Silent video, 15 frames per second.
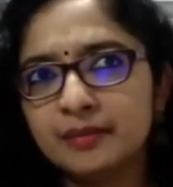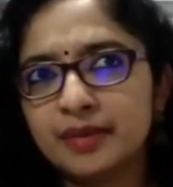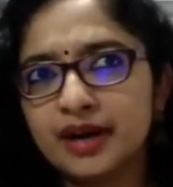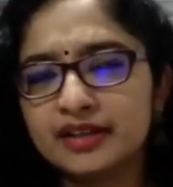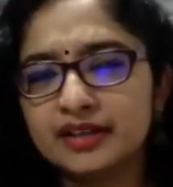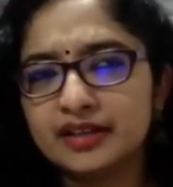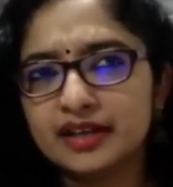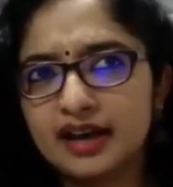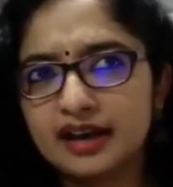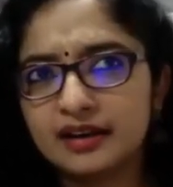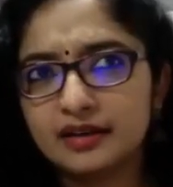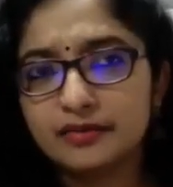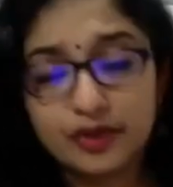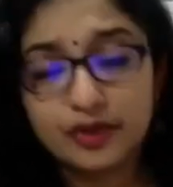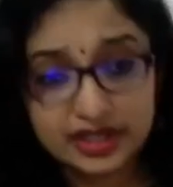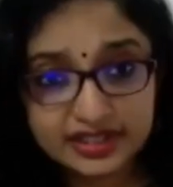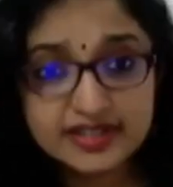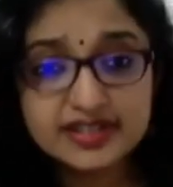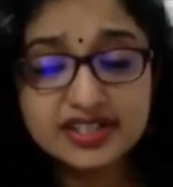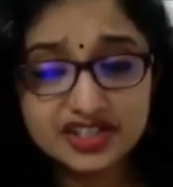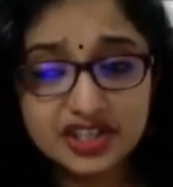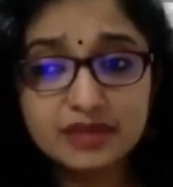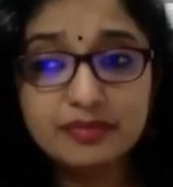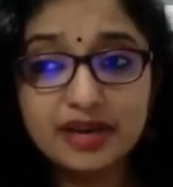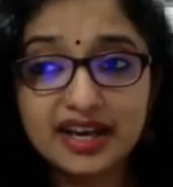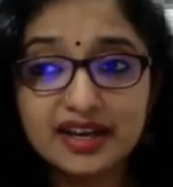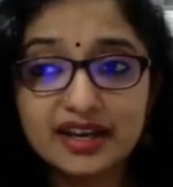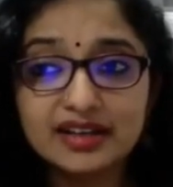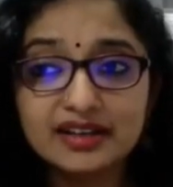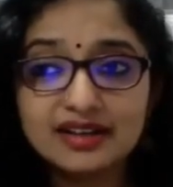But for decision
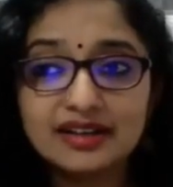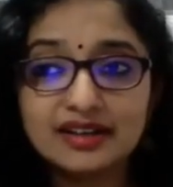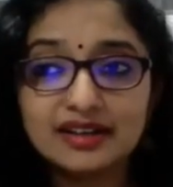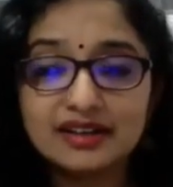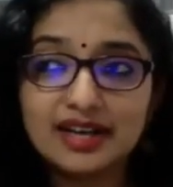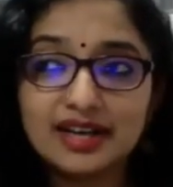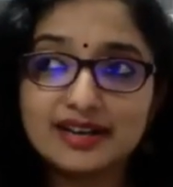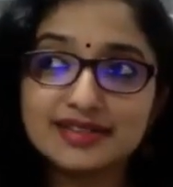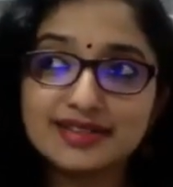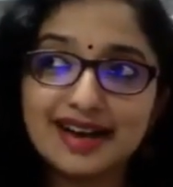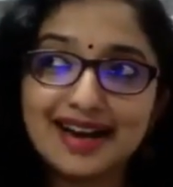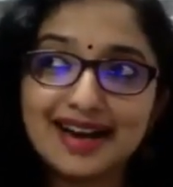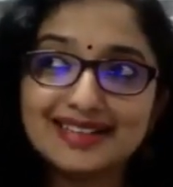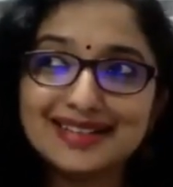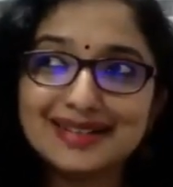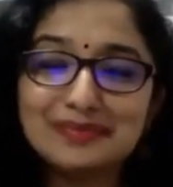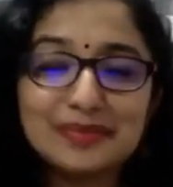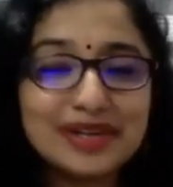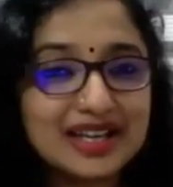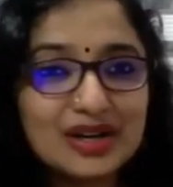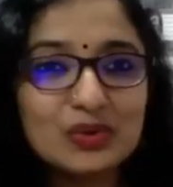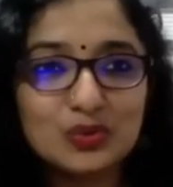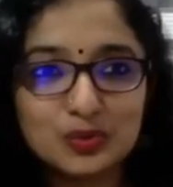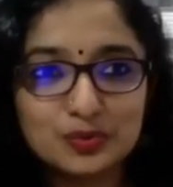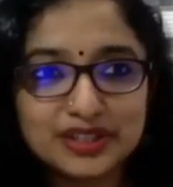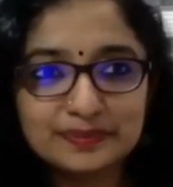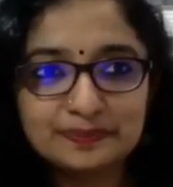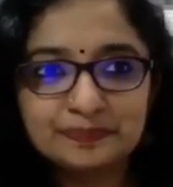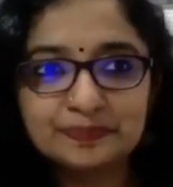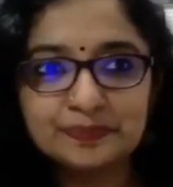making, yes, I think being a
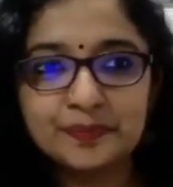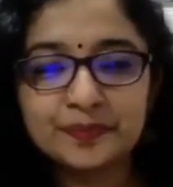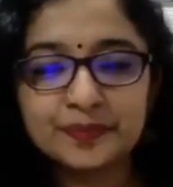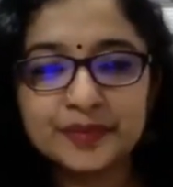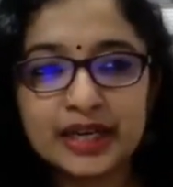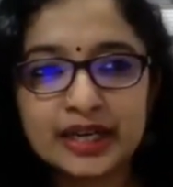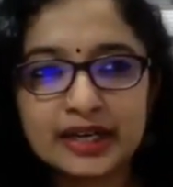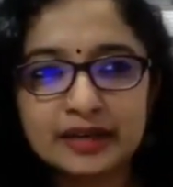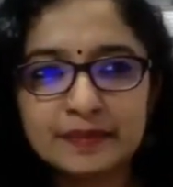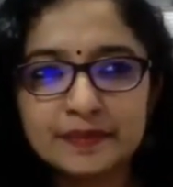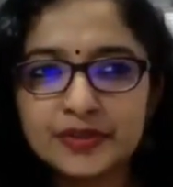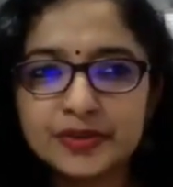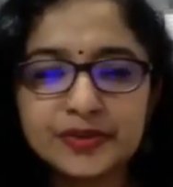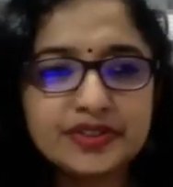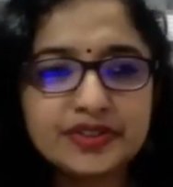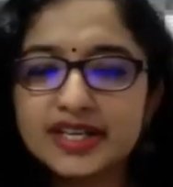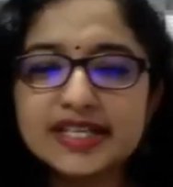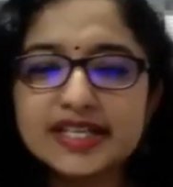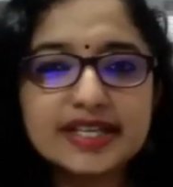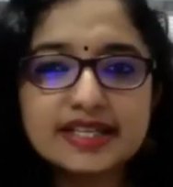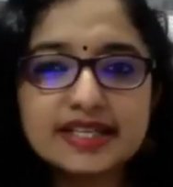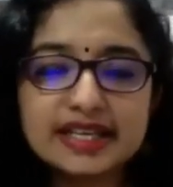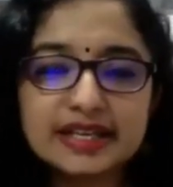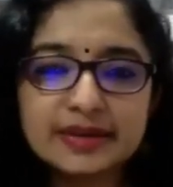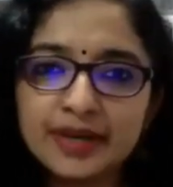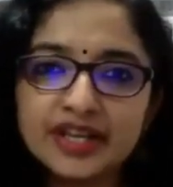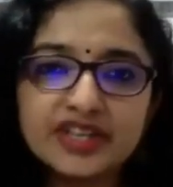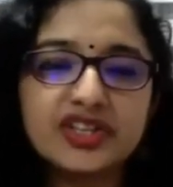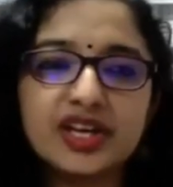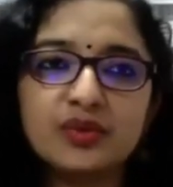woman, there is this
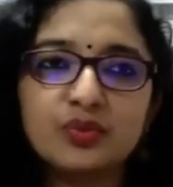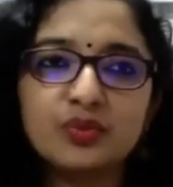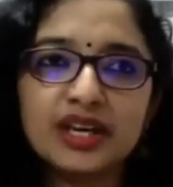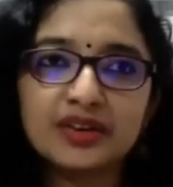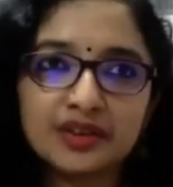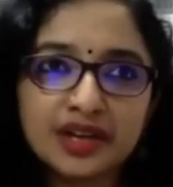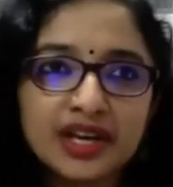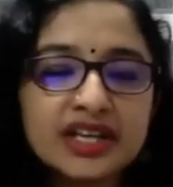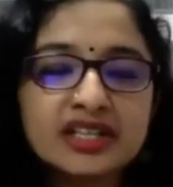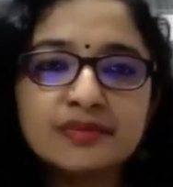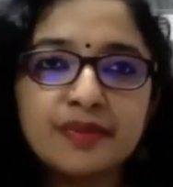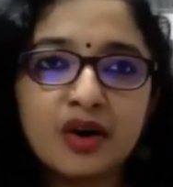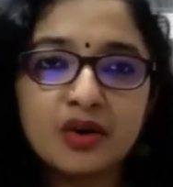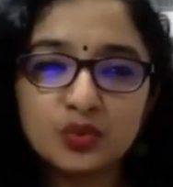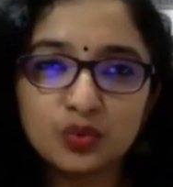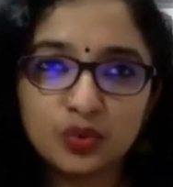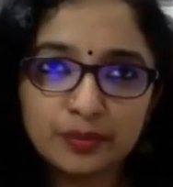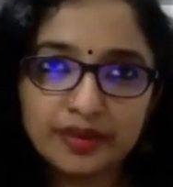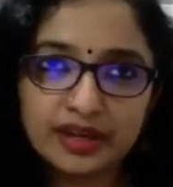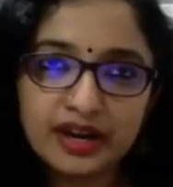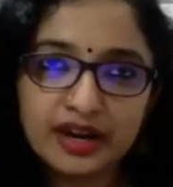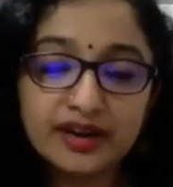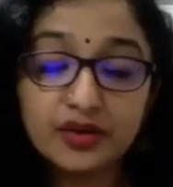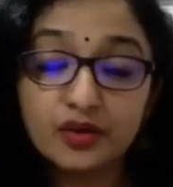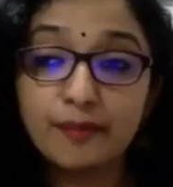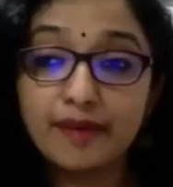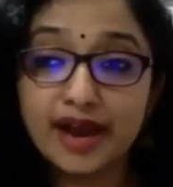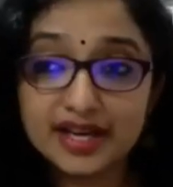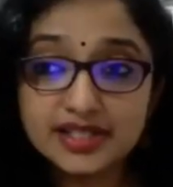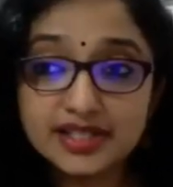image that we create about women and
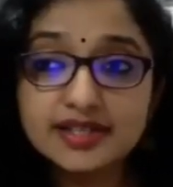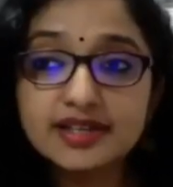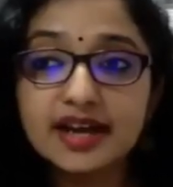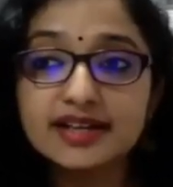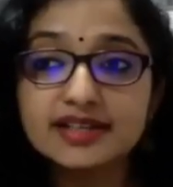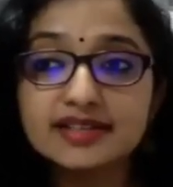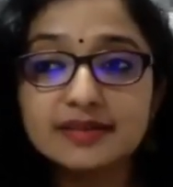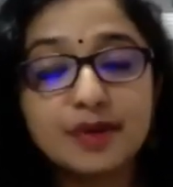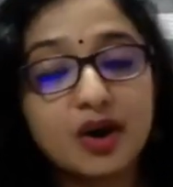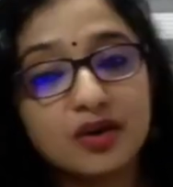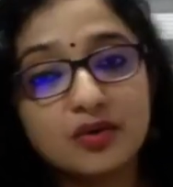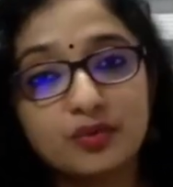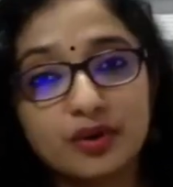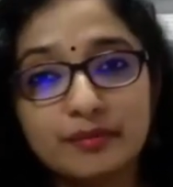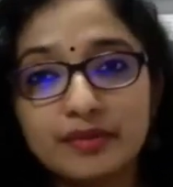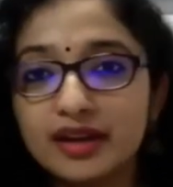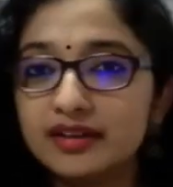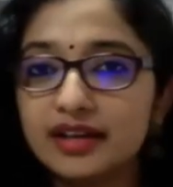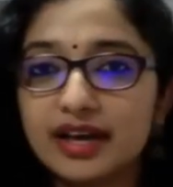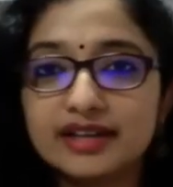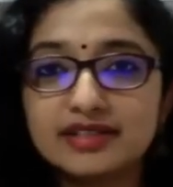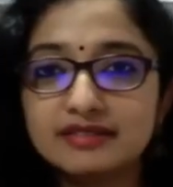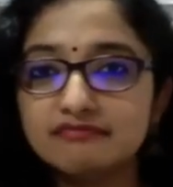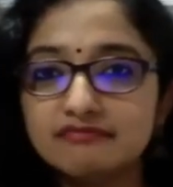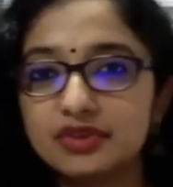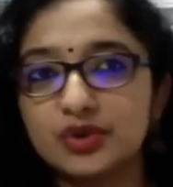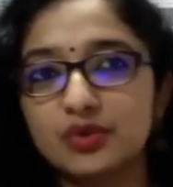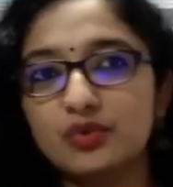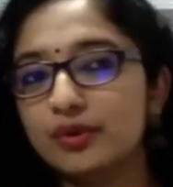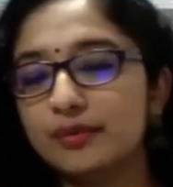romanticize about women that,
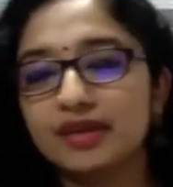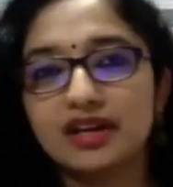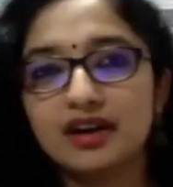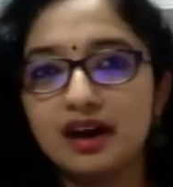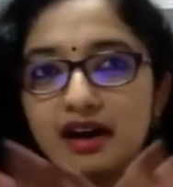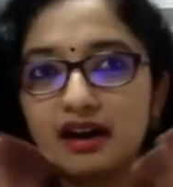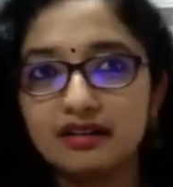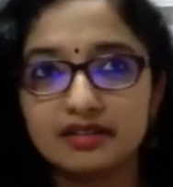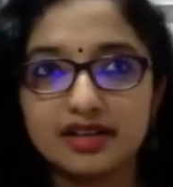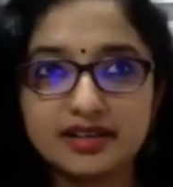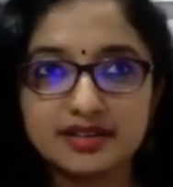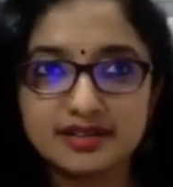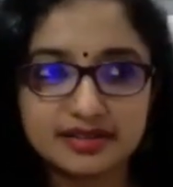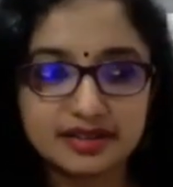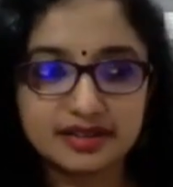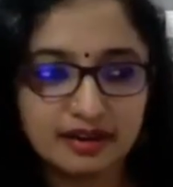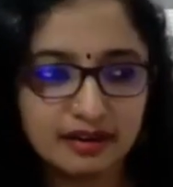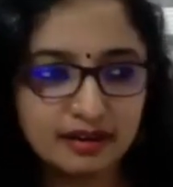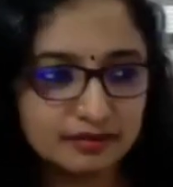women are these